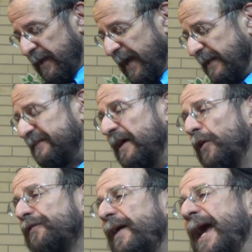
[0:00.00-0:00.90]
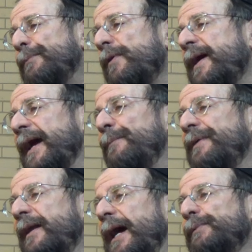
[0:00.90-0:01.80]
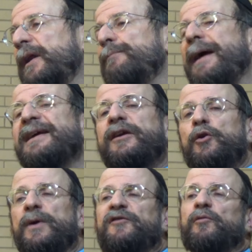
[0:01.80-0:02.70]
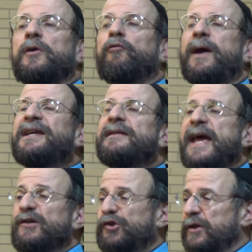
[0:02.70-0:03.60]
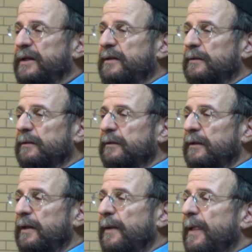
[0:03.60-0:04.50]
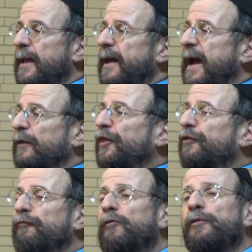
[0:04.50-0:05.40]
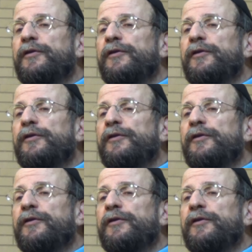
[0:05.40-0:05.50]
And he tells Abraham that I'm going to make you into a great nation, and through